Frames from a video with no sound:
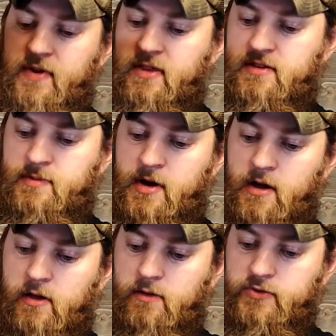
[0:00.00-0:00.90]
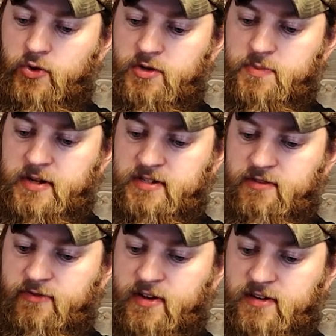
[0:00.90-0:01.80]
got the small Torx bits
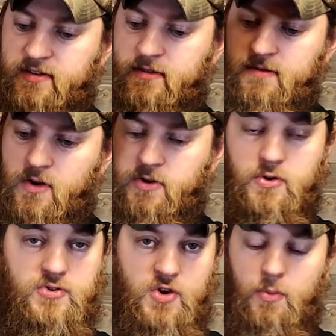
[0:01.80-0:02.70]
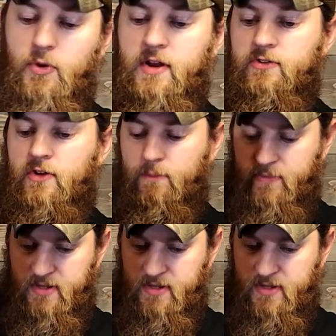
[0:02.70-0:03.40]
to fit on your scope ring. So